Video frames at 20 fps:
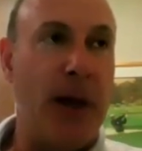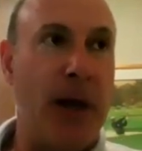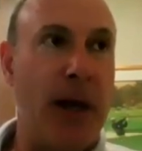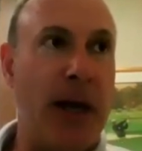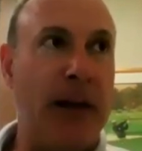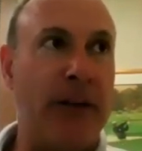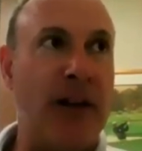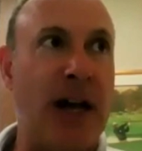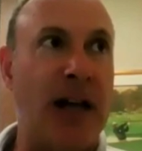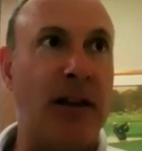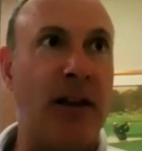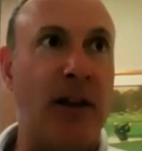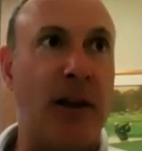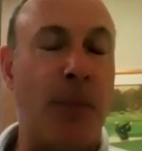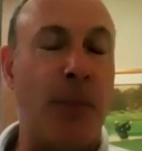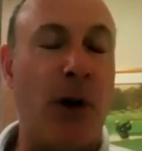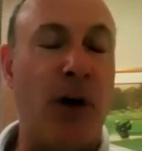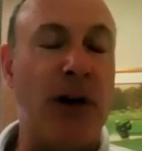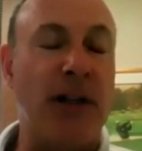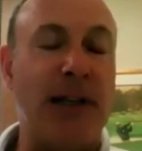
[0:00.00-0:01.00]
it's not that the
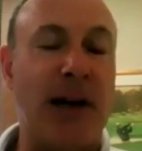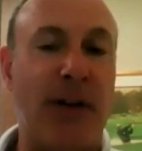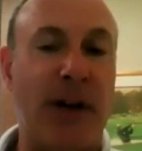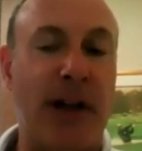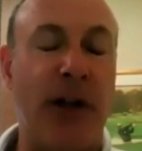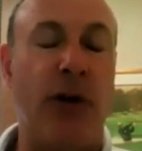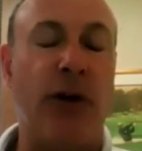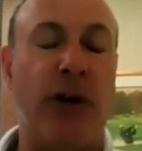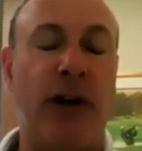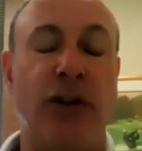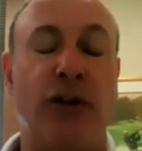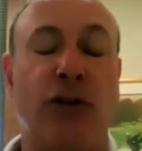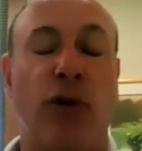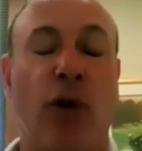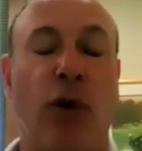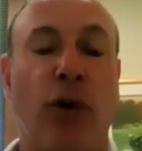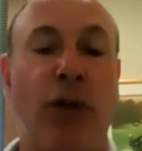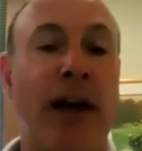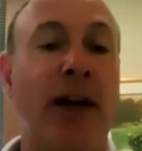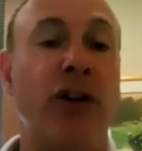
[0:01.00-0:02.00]
parties have a little
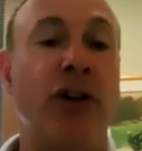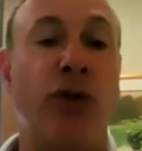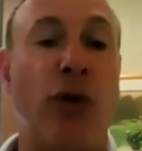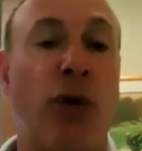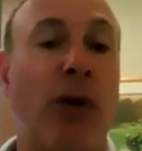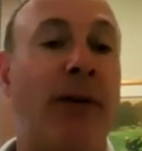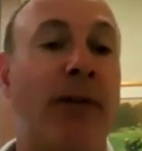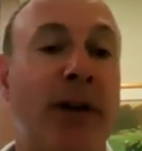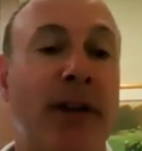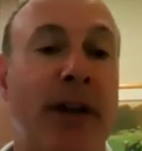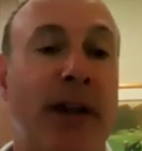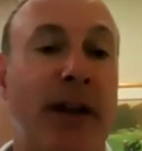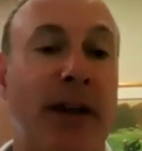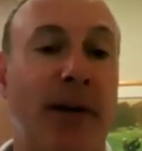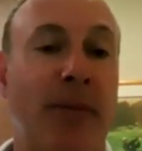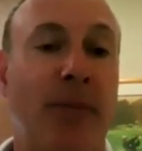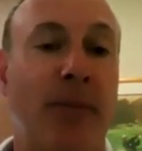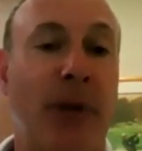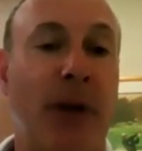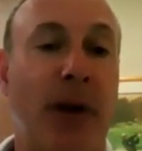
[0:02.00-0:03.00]
control, they control everything.
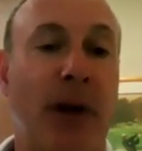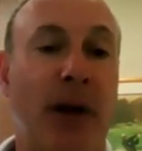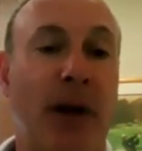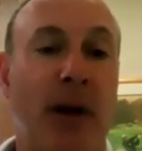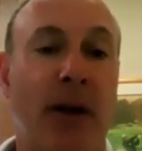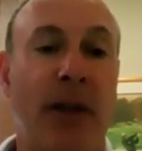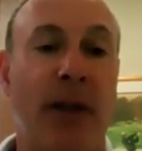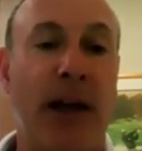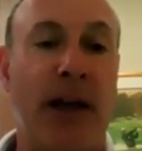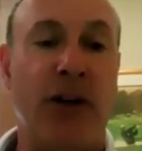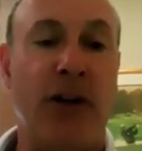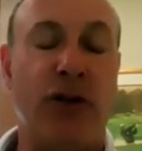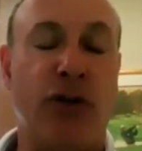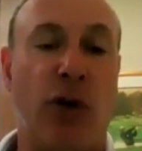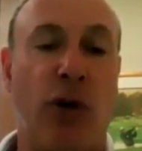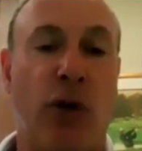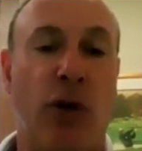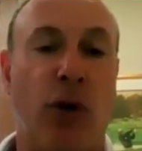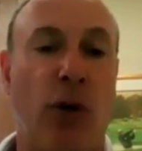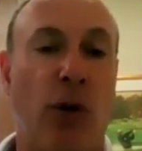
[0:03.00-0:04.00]
They
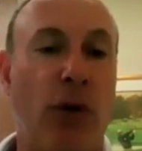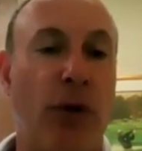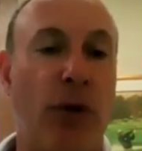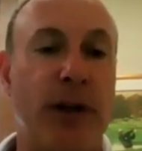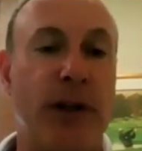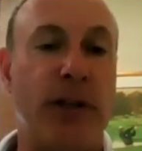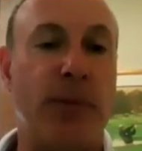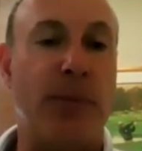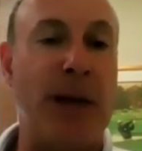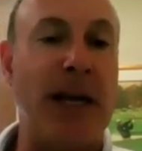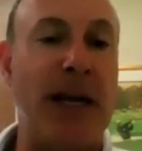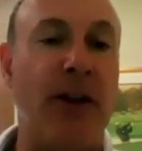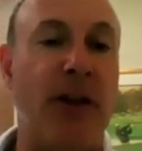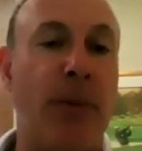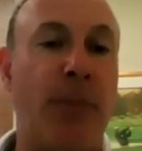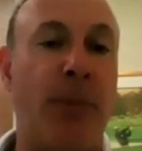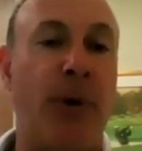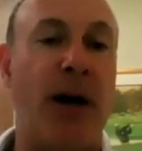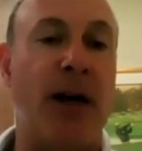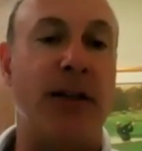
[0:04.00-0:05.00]
control the speed of
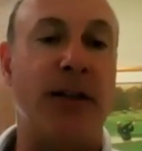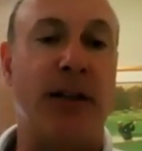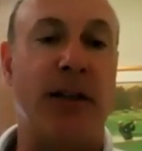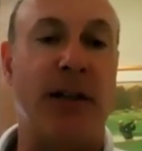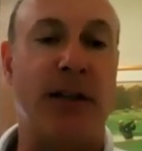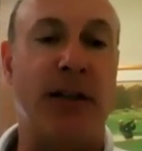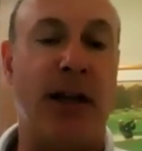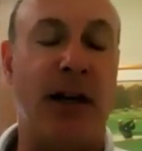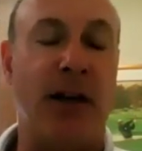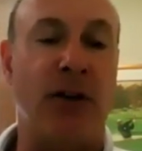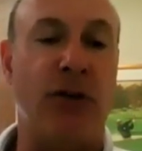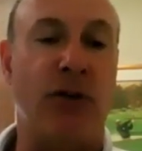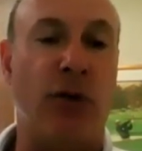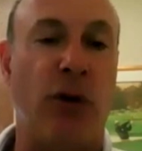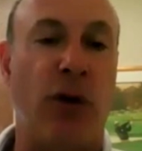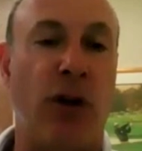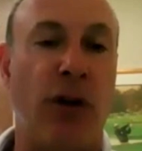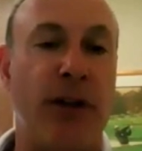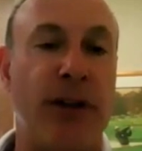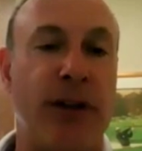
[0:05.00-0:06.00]
the process. They
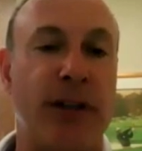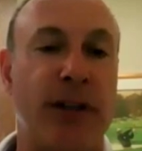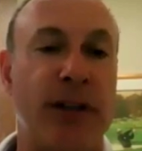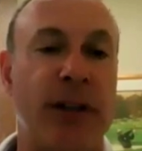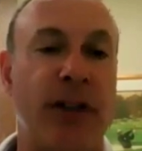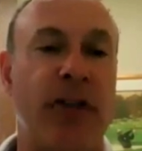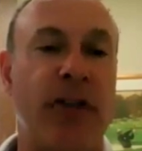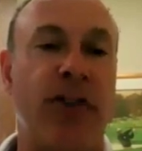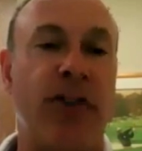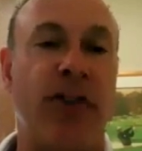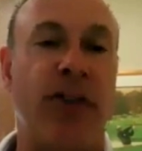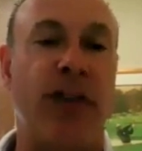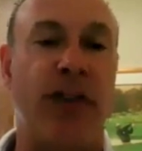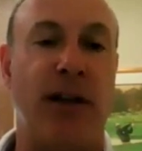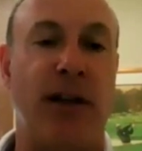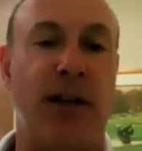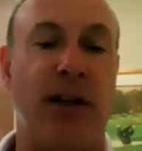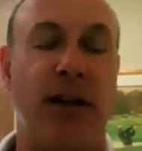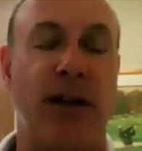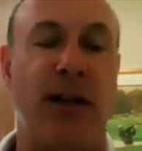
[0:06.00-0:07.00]
control the decisions that
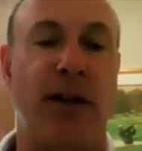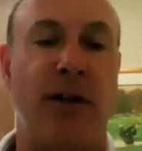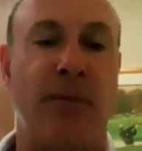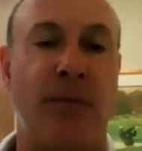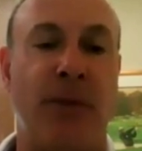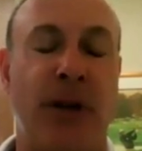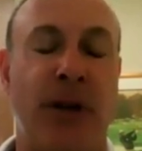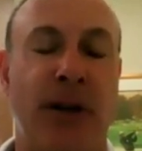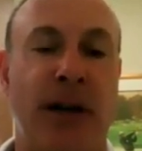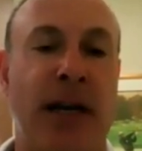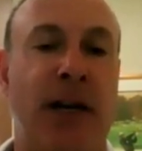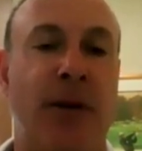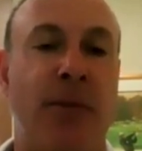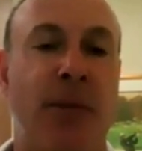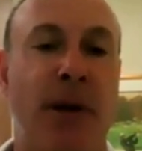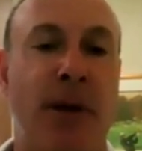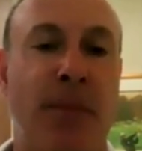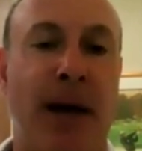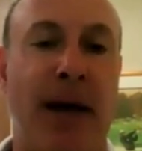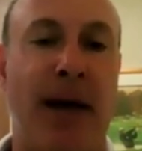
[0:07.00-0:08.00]
need to
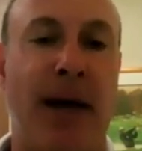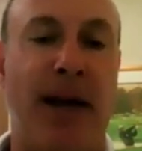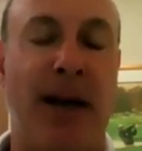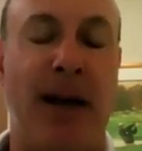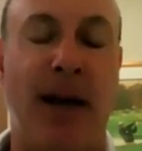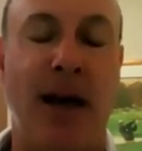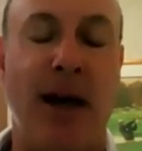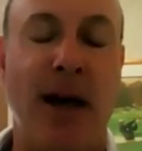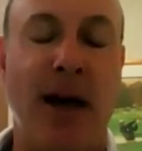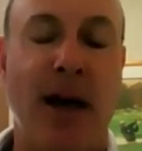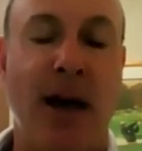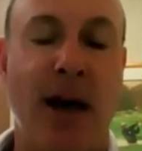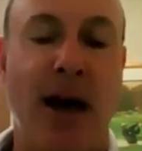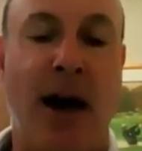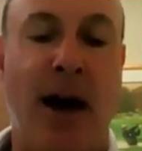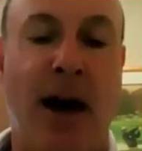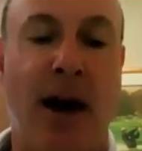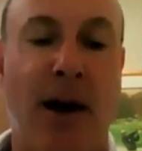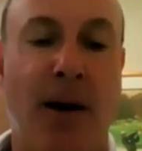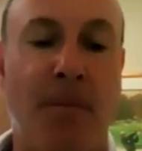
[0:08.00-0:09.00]
be made.
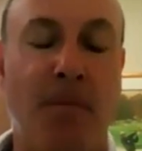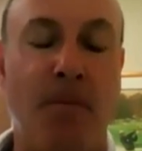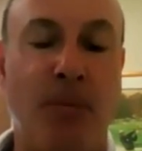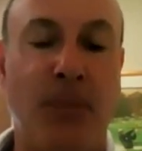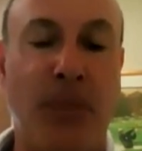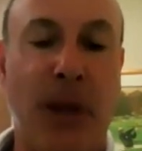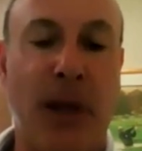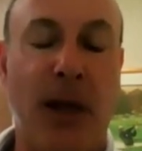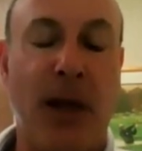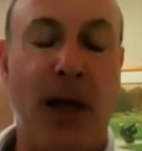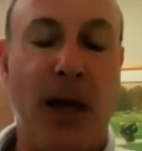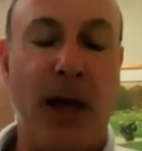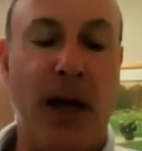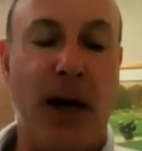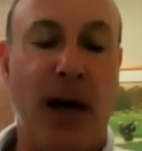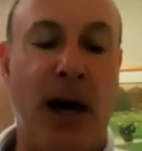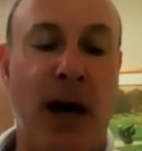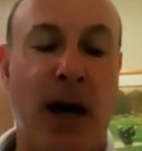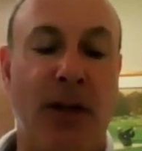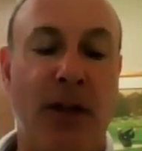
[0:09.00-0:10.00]

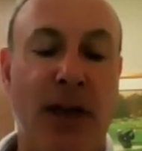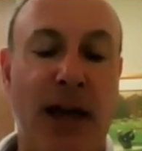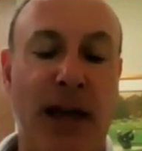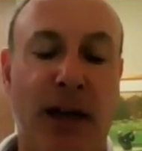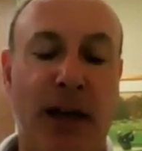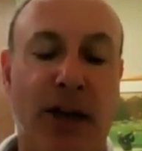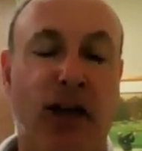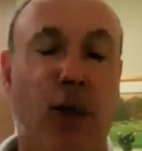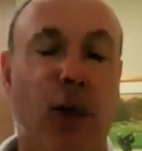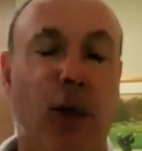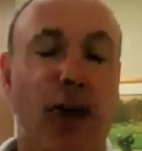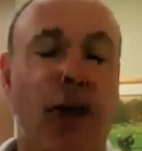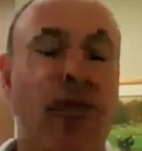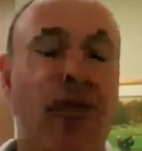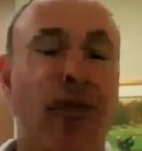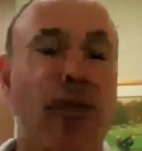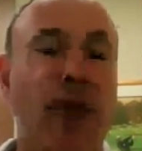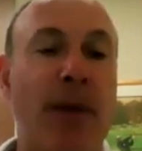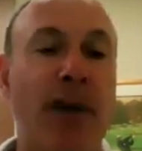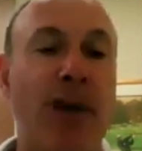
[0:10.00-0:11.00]
They control the
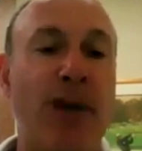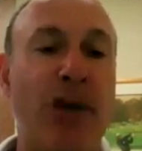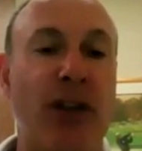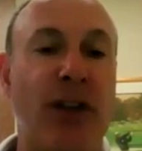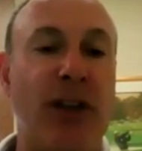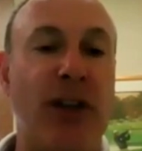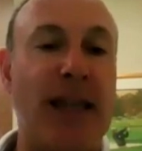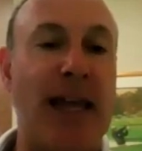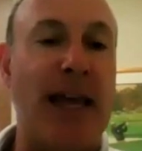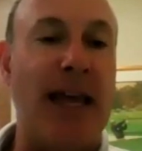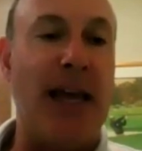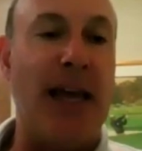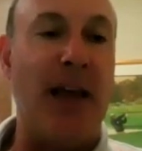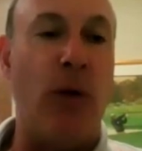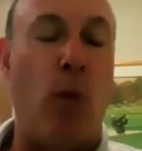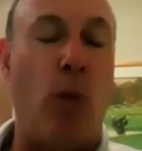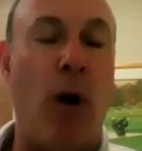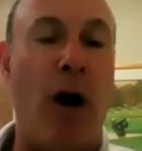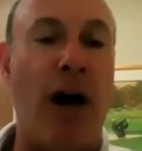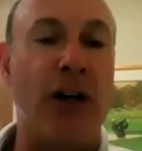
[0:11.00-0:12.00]
information that they
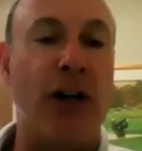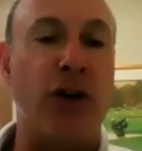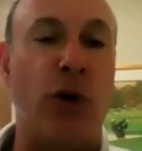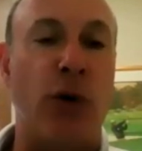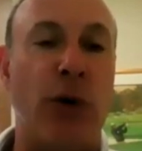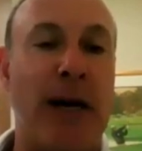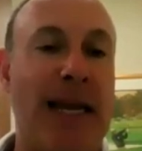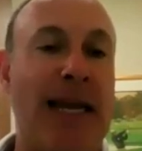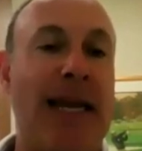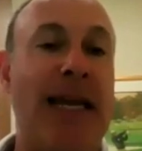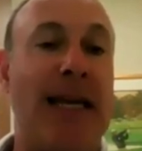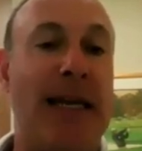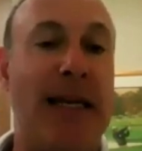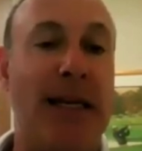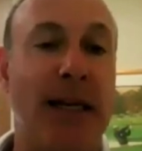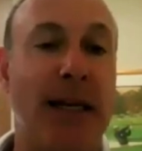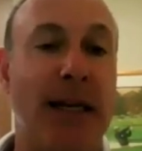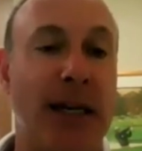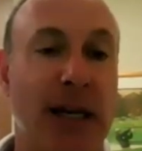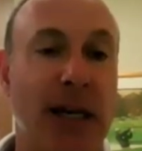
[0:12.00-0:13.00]
want or
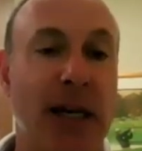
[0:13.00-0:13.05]
need,